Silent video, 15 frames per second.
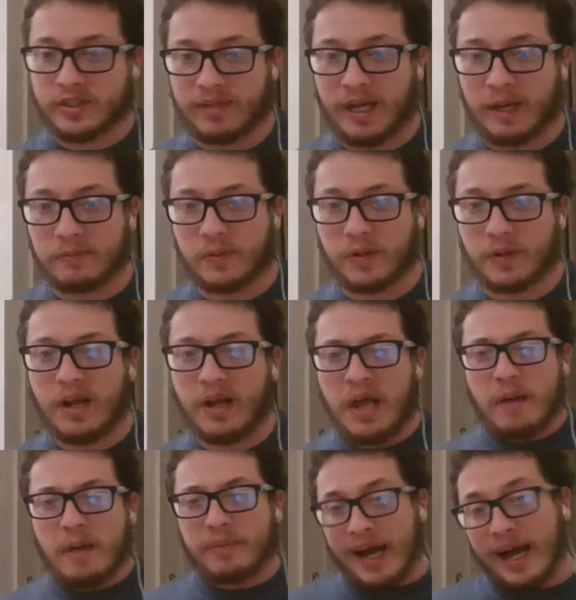are some times where
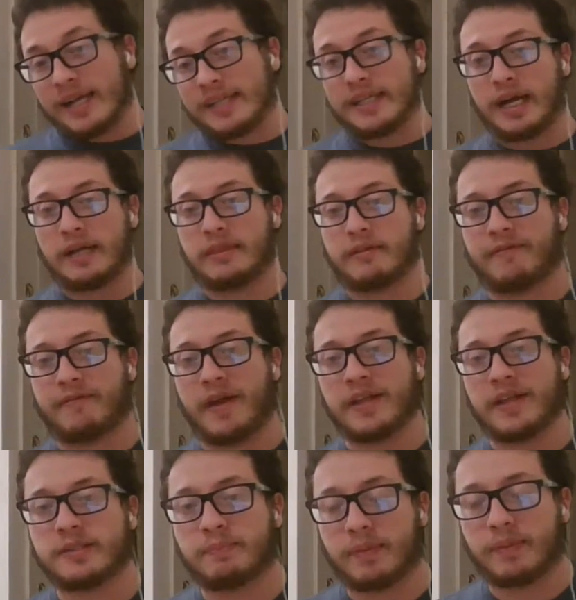I'm kind of on the
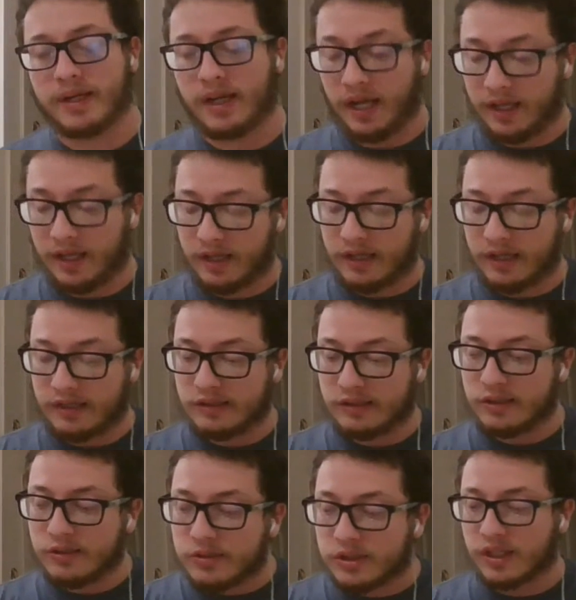fence, but I
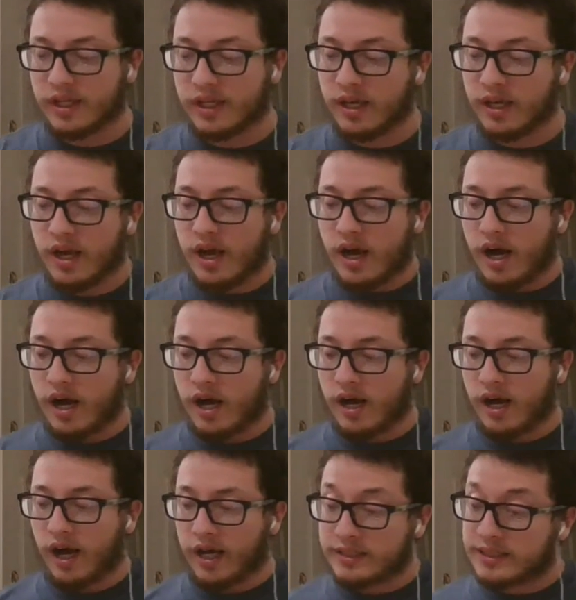usually
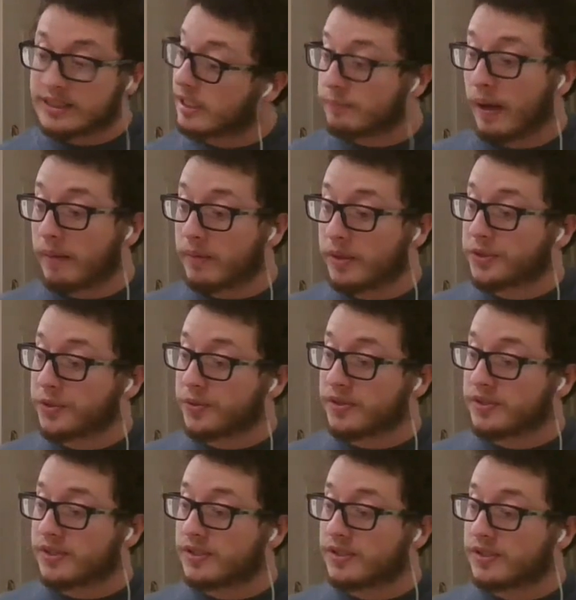I stick by my
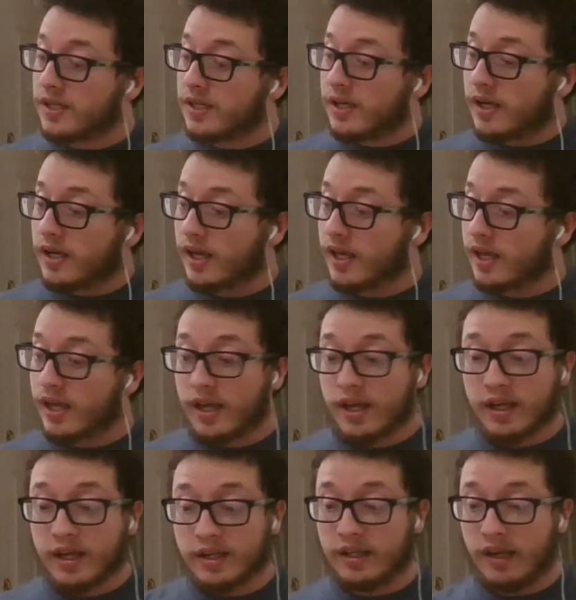choices,
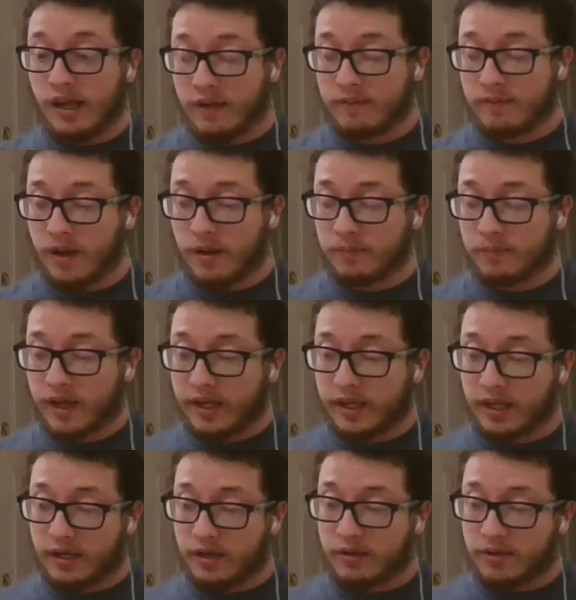and I'm
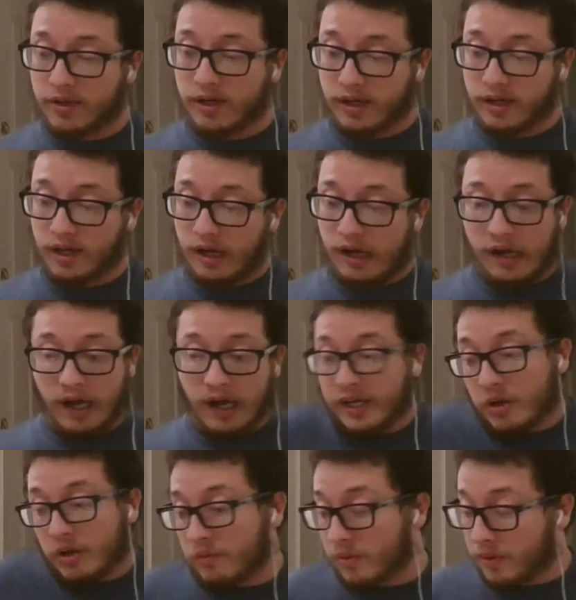like, you know what?
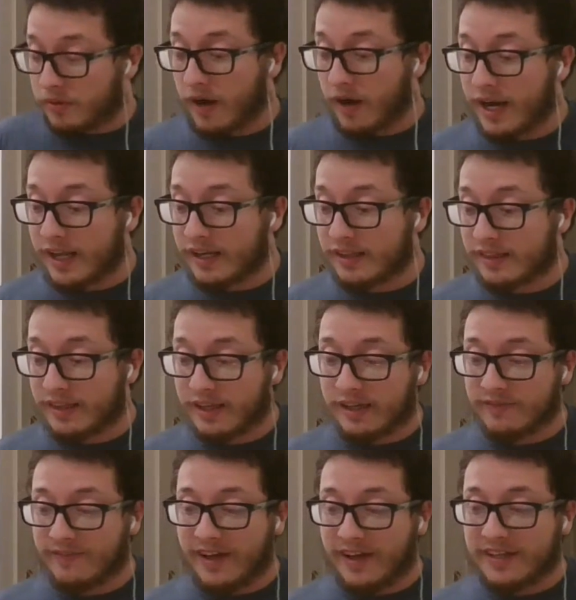I don't regret
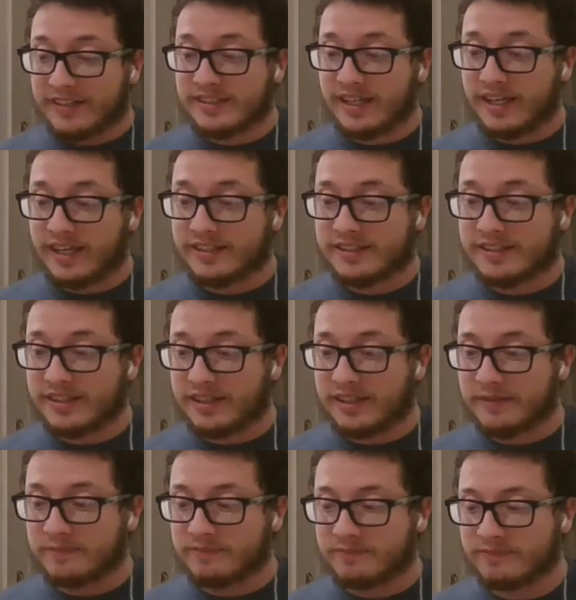anything unless it's
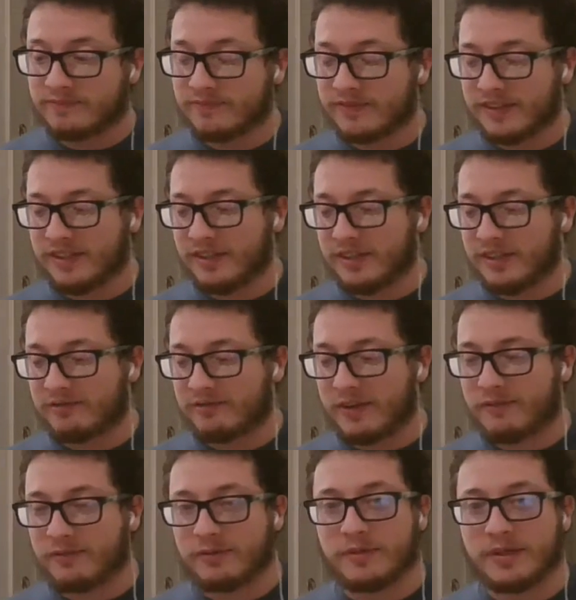that
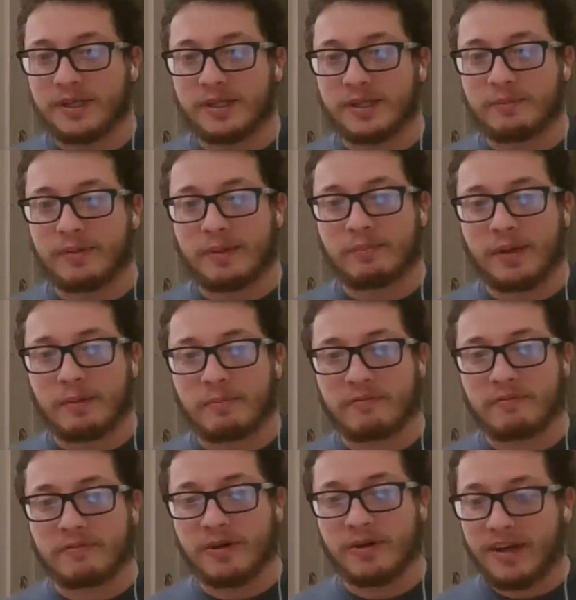Faithful Money in the Bank
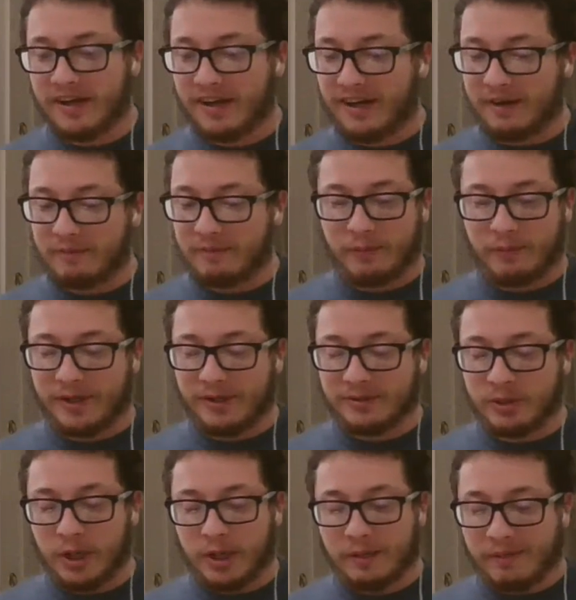pay-per-view. But we
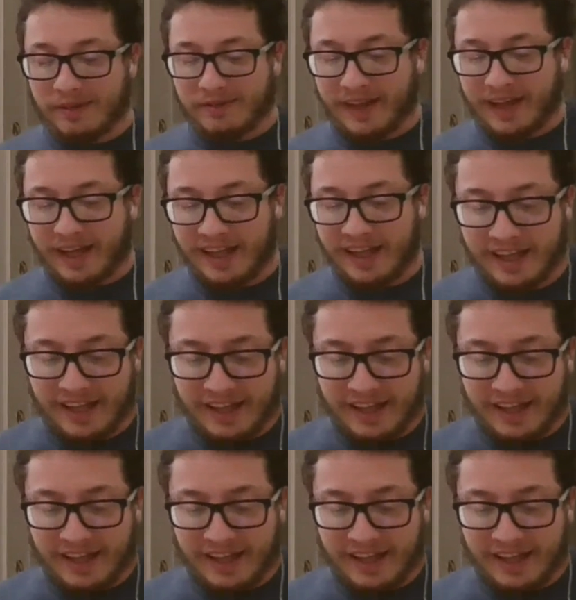don't talk about that.